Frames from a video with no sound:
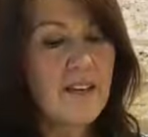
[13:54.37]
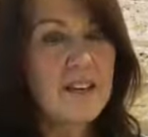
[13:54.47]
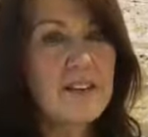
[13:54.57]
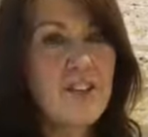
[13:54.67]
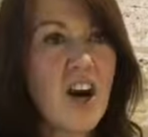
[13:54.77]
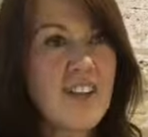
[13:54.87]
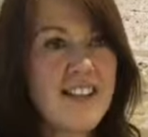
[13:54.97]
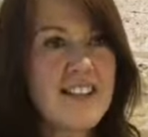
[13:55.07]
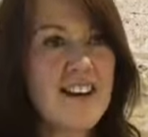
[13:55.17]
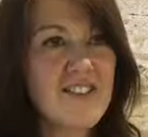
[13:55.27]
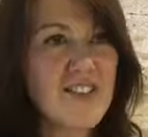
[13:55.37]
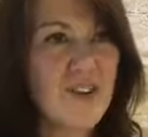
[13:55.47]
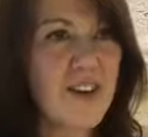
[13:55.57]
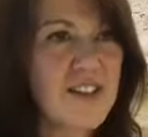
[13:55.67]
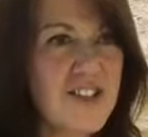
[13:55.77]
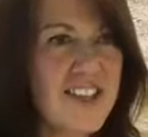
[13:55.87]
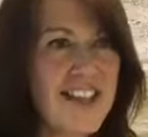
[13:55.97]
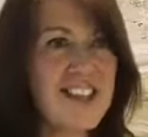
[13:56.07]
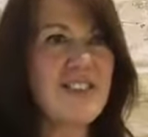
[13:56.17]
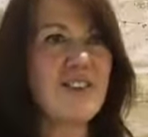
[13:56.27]
Charlie's asked a question
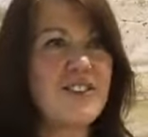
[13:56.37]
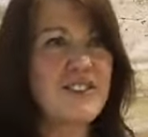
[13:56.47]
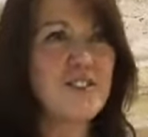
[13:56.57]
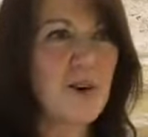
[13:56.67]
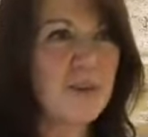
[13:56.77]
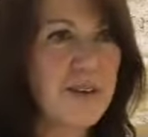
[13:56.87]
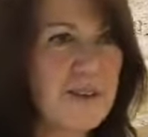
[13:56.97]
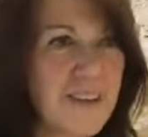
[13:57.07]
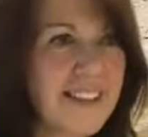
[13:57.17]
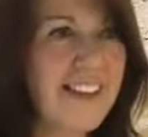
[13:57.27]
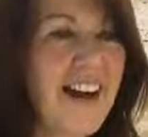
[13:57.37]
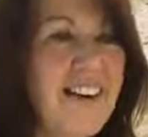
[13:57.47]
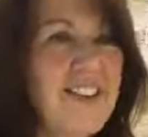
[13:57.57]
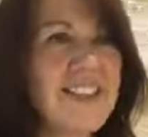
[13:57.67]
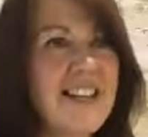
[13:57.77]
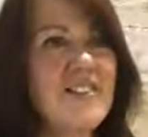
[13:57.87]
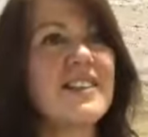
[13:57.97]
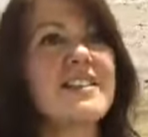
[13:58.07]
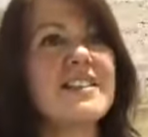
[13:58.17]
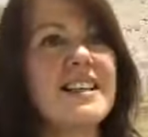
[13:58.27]
here. Sorry to stop in the middle there. I'd just like to
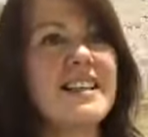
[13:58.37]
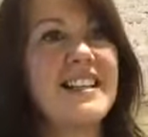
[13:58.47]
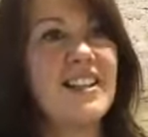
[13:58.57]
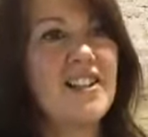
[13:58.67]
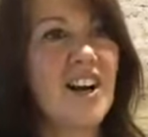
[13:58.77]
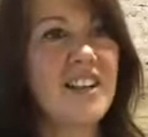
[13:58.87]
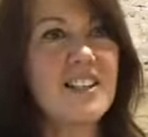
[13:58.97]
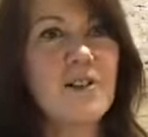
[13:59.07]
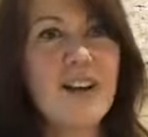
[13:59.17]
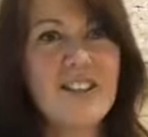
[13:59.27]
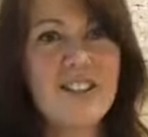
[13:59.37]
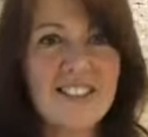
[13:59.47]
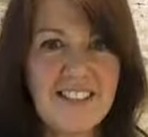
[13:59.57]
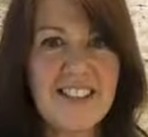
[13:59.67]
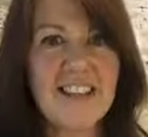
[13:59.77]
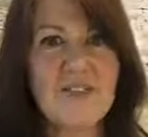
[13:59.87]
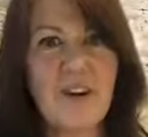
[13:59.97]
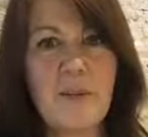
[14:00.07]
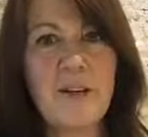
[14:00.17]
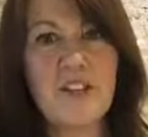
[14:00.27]
answer Charlie's question. Thanks
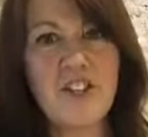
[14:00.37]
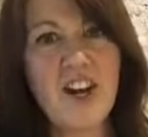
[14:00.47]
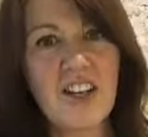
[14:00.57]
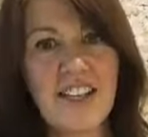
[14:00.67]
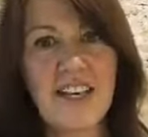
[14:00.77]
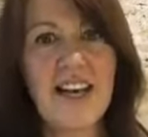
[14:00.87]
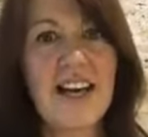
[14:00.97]
very much, Charlie.